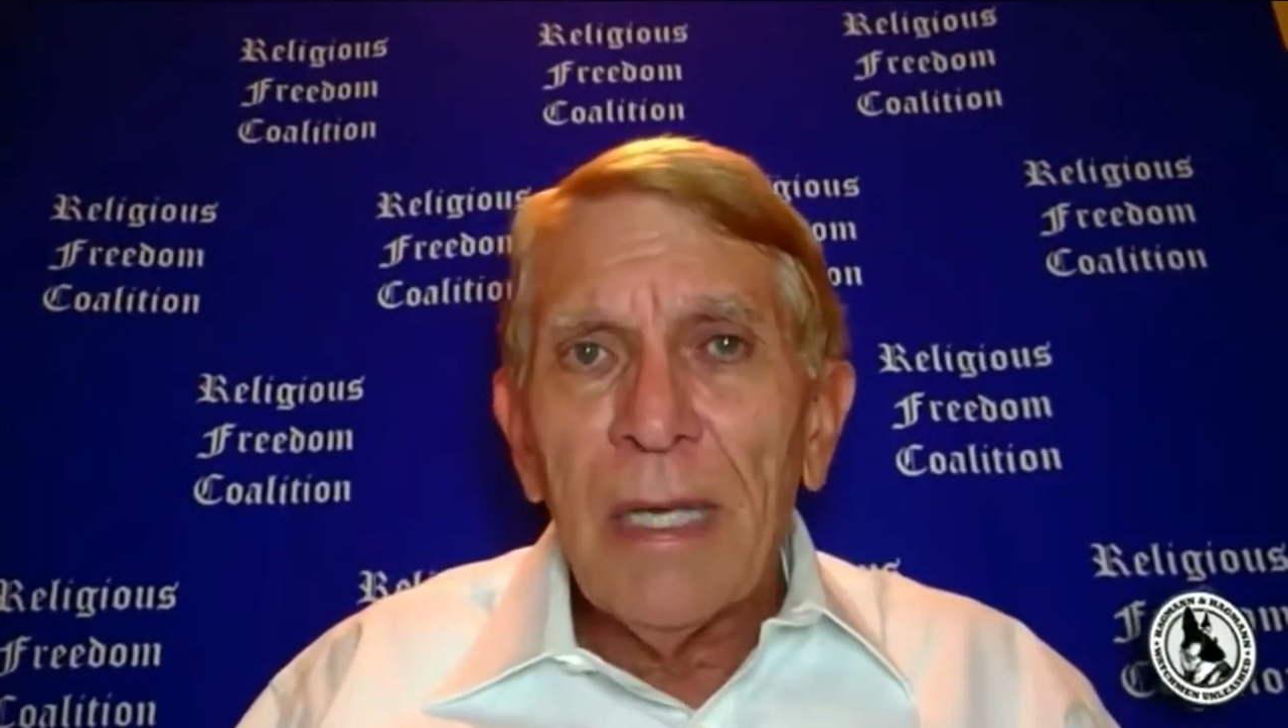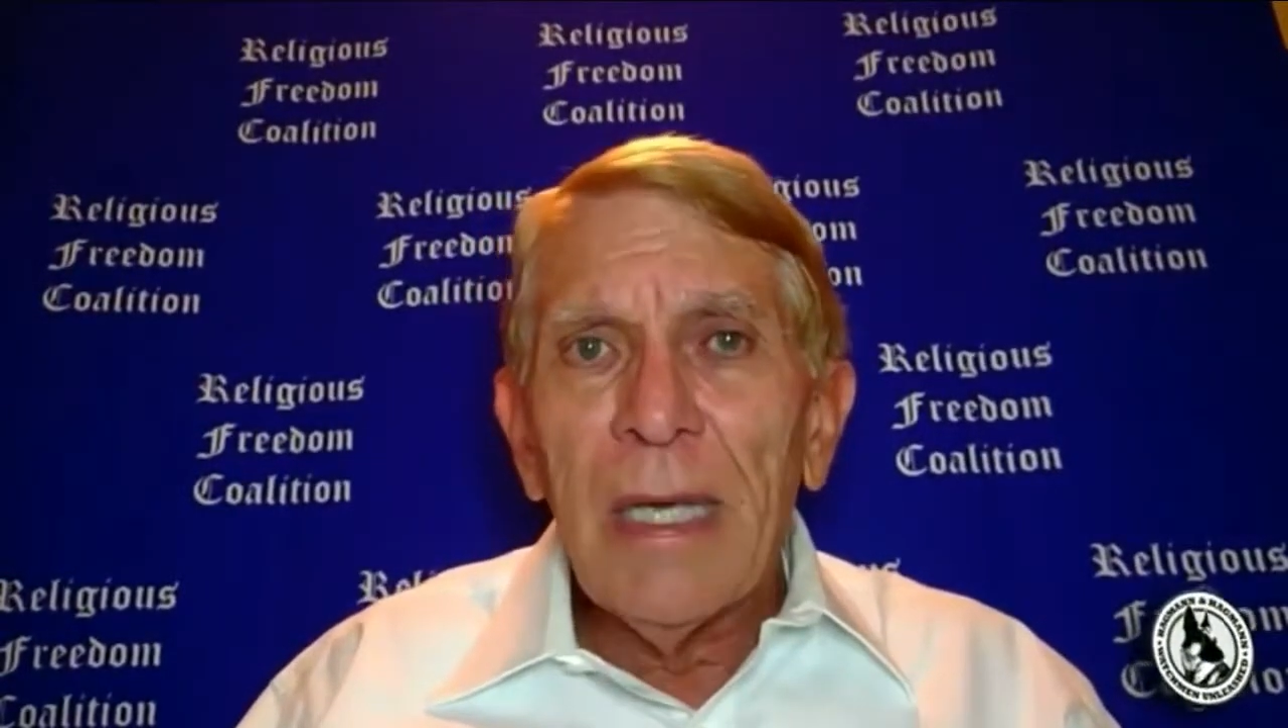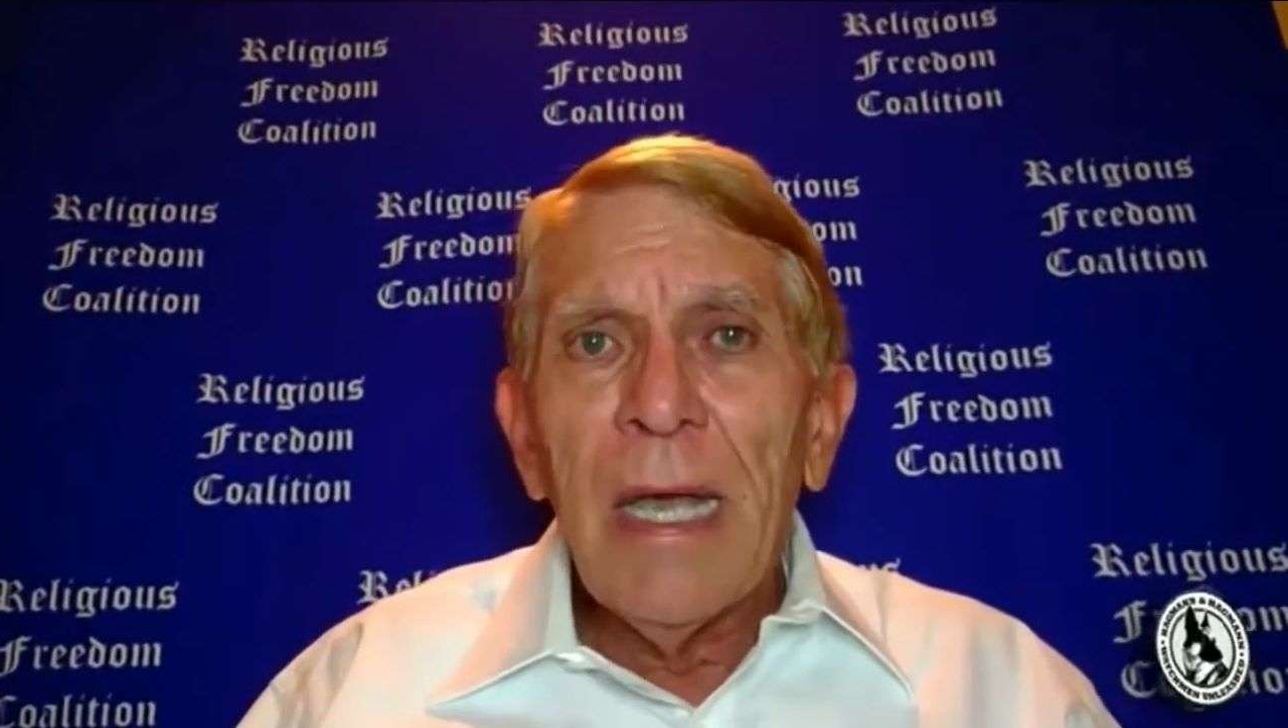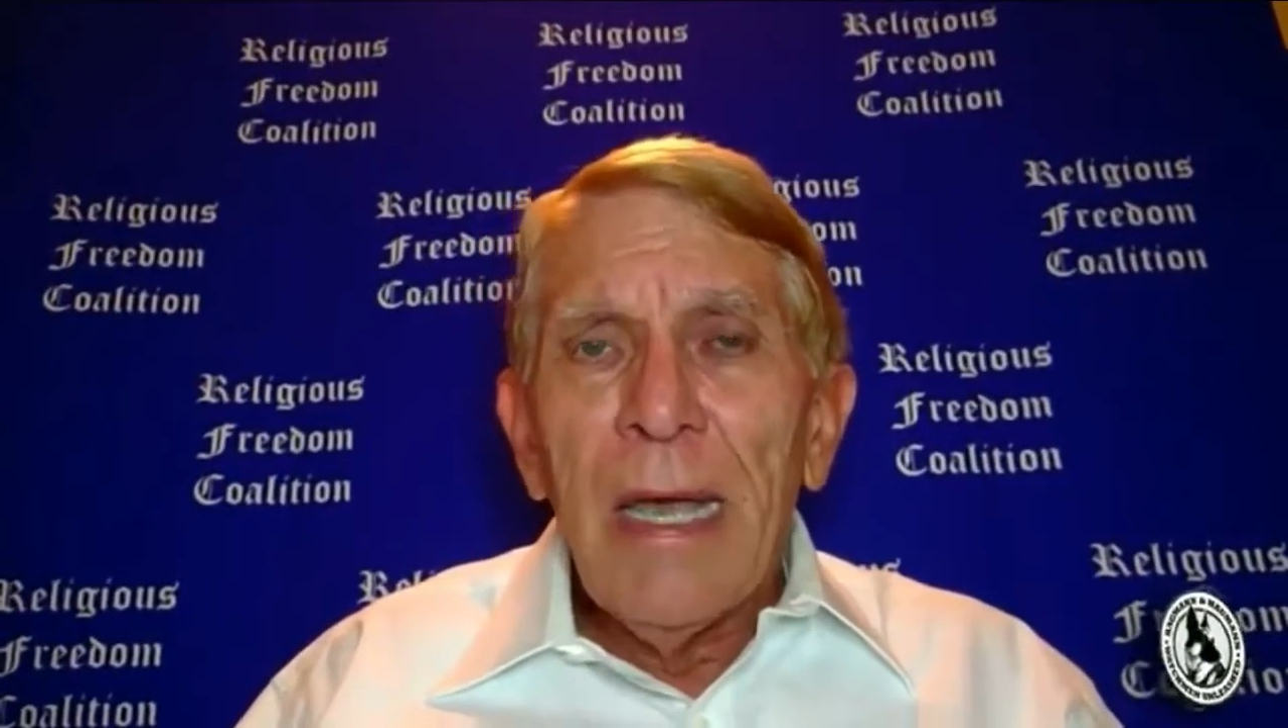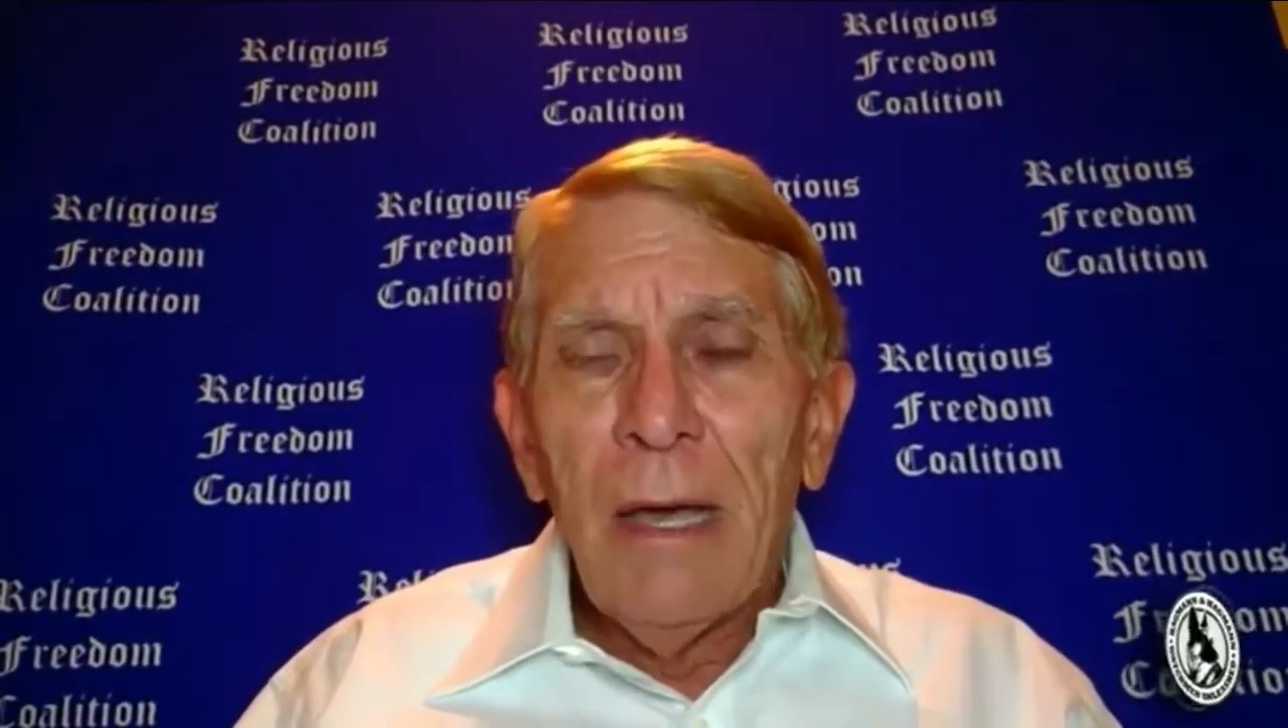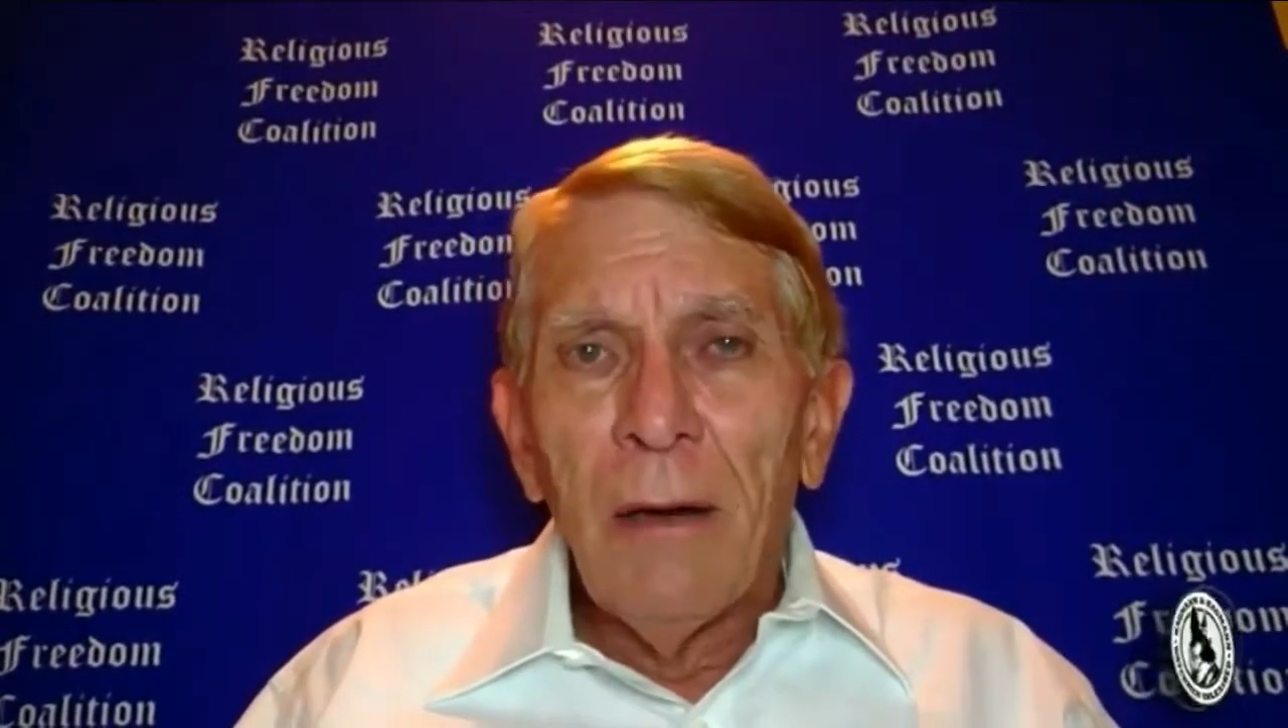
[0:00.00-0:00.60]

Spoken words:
to be